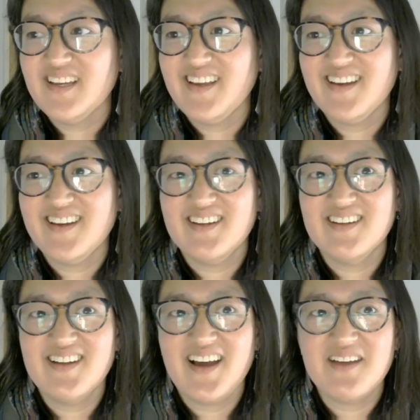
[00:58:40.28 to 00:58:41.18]

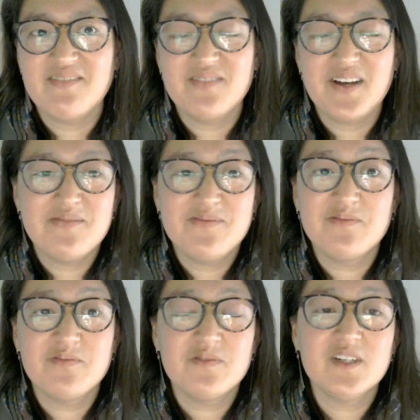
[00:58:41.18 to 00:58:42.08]
I
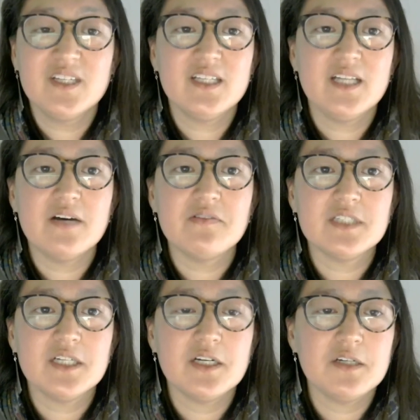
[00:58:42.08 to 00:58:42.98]
really
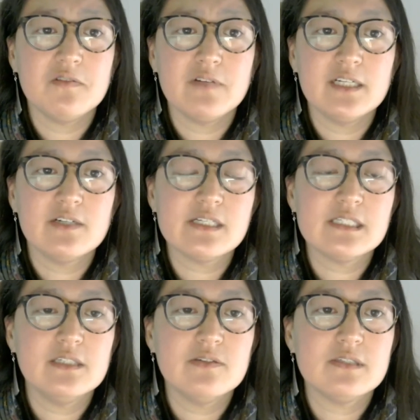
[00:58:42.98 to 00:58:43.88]
loved hearing you read,
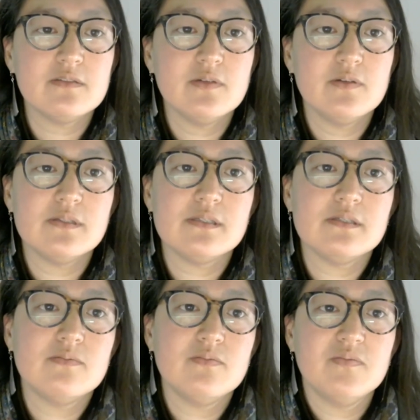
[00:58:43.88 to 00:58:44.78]
Crystal. It
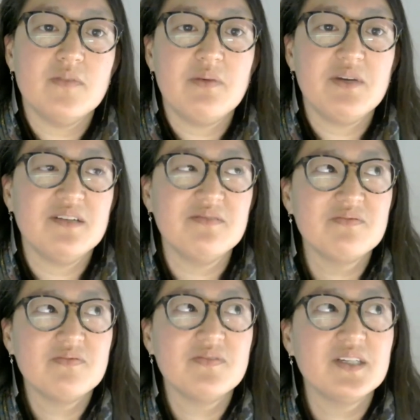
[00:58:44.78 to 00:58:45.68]
was really
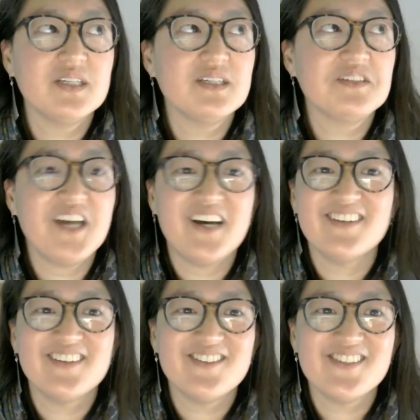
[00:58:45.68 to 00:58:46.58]

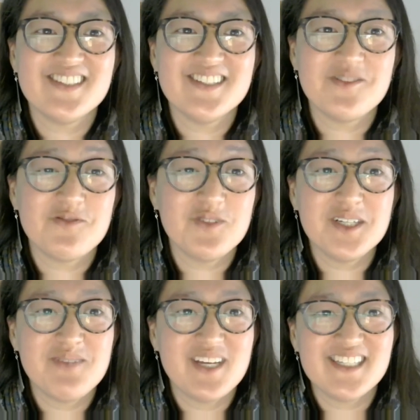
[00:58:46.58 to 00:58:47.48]

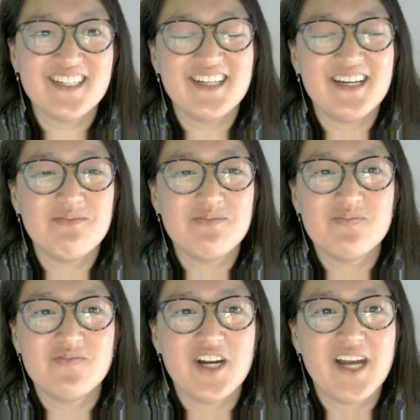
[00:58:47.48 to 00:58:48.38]
amazing. And I'm
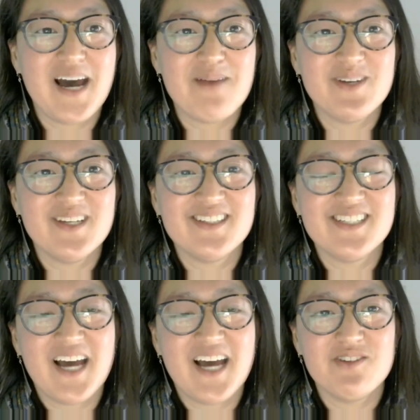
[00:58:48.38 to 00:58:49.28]
very happy
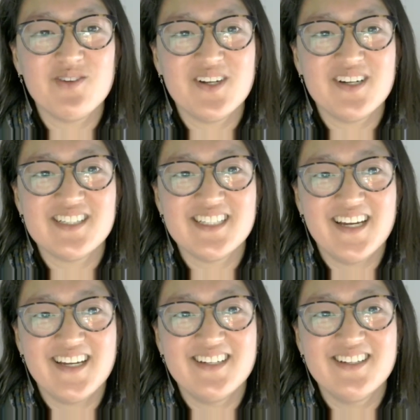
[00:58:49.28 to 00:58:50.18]
to have you here
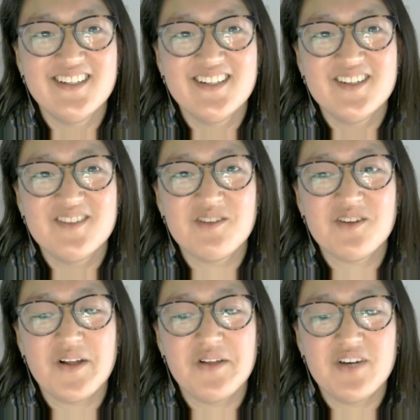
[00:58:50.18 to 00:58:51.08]
tonight with
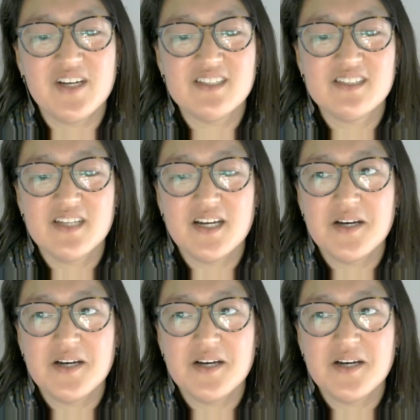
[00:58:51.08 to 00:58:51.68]
all of us.